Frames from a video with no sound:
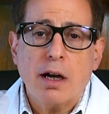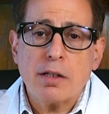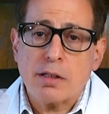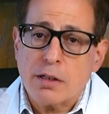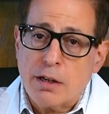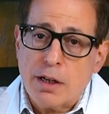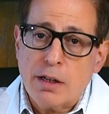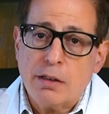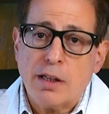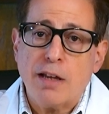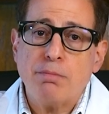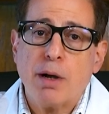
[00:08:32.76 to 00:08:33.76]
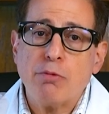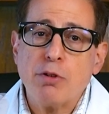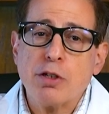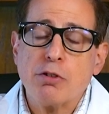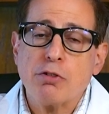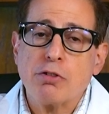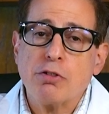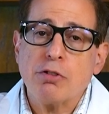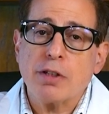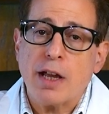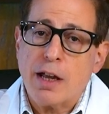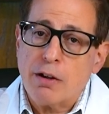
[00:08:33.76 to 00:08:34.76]
a study led by
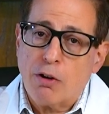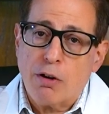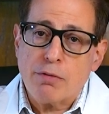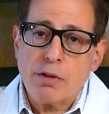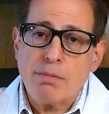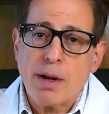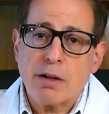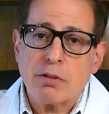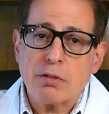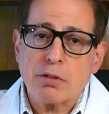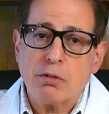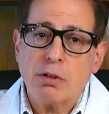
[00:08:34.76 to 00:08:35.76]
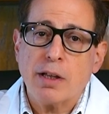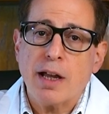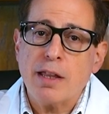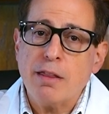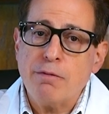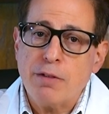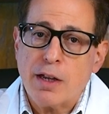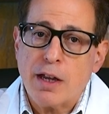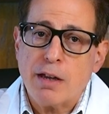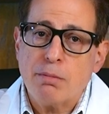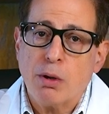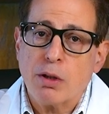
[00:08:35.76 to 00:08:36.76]
researchers at Harvard Medical School and the
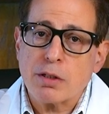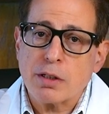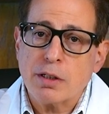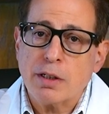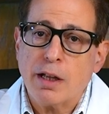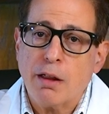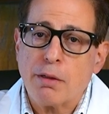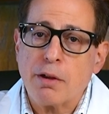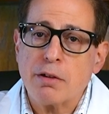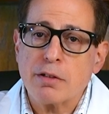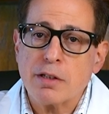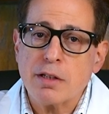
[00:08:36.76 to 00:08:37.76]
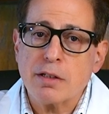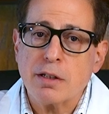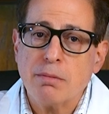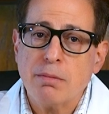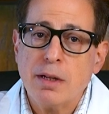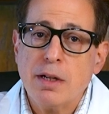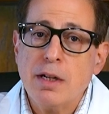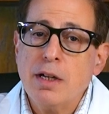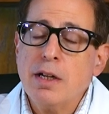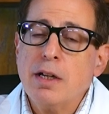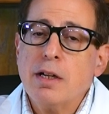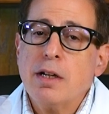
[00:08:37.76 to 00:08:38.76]
VA Boston Healthcare System
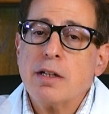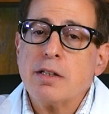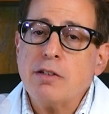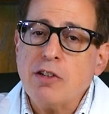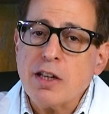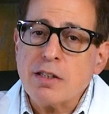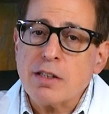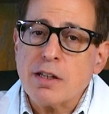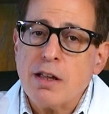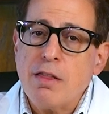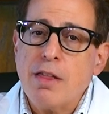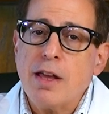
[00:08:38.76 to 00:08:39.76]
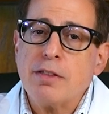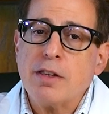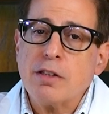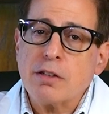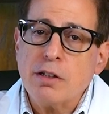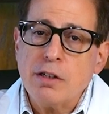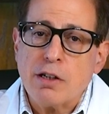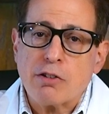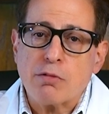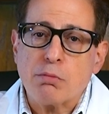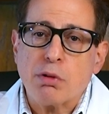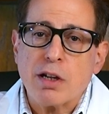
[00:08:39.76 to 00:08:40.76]
suggests that this
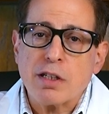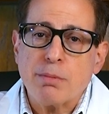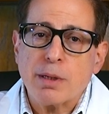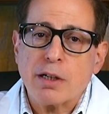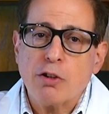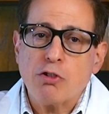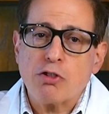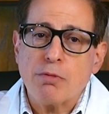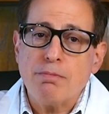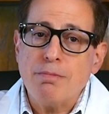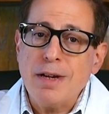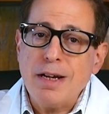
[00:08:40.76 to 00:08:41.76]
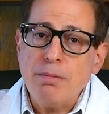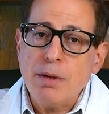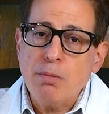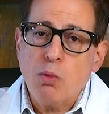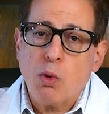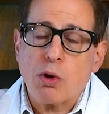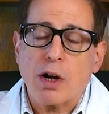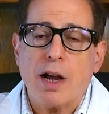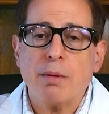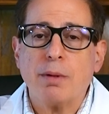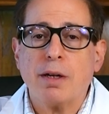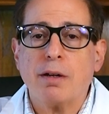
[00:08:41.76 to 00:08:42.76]
condition, prosopagnosia, may be more
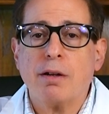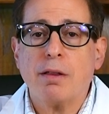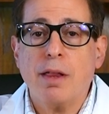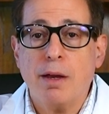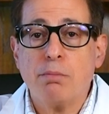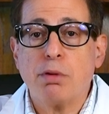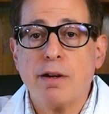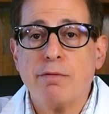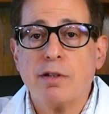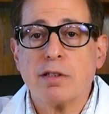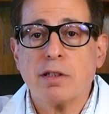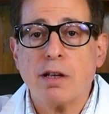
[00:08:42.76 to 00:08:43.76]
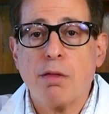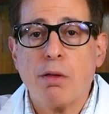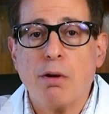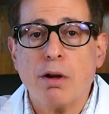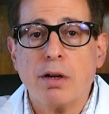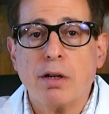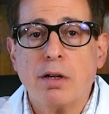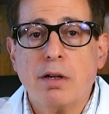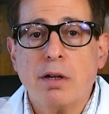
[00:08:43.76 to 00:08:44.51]
common than previously thought.